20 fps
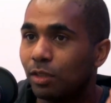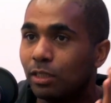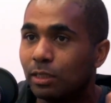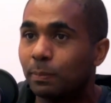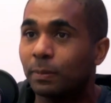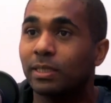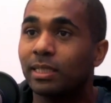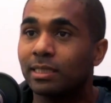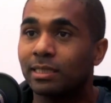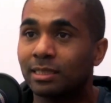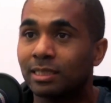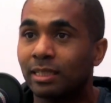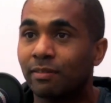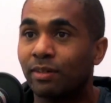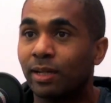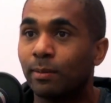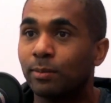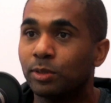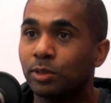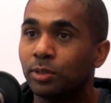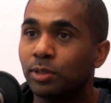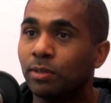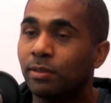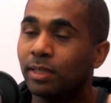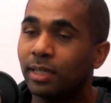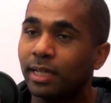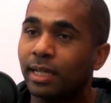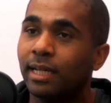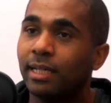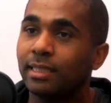predictions have come true, and
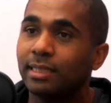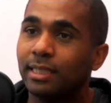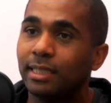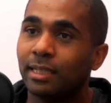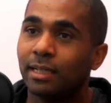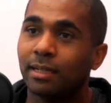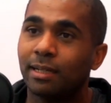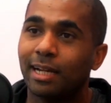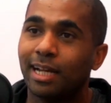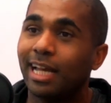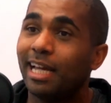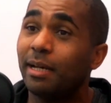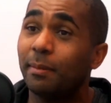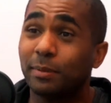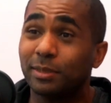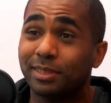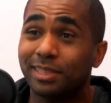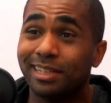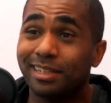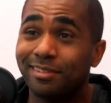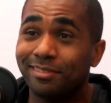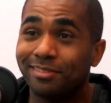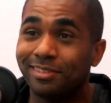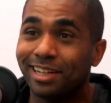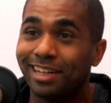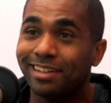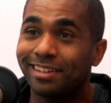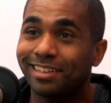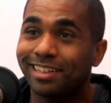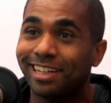the king is here. 80% of
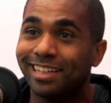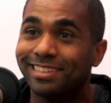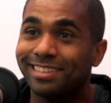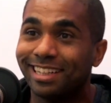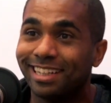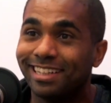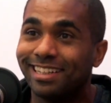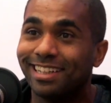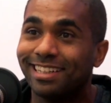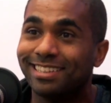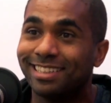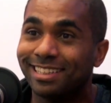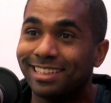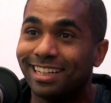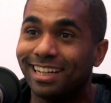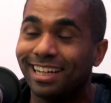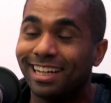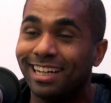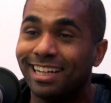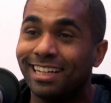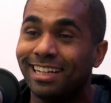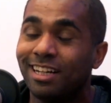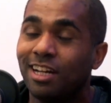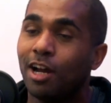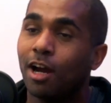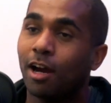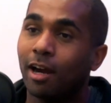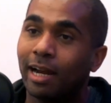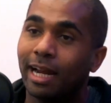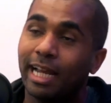internet data today,
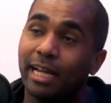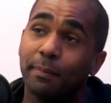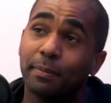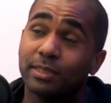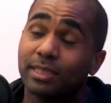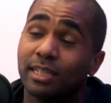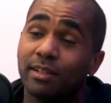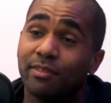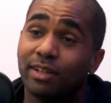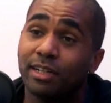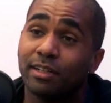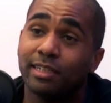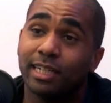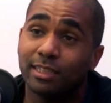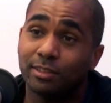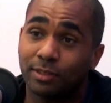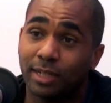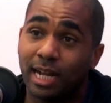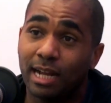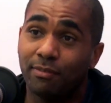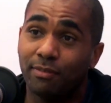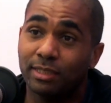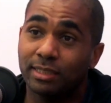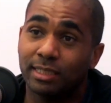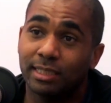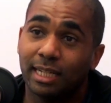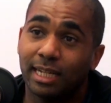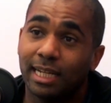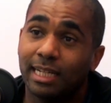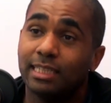or 80% of internet traffic
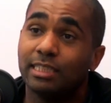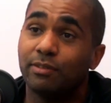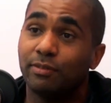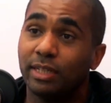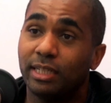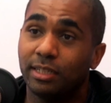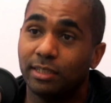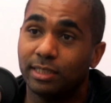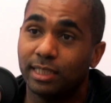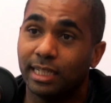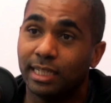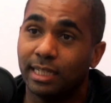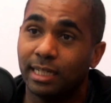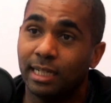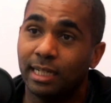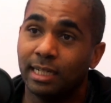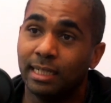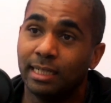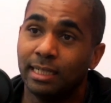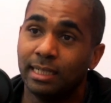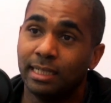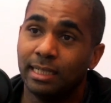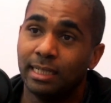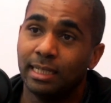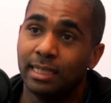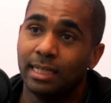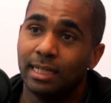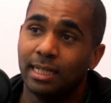today, is video data. Mm-hmm.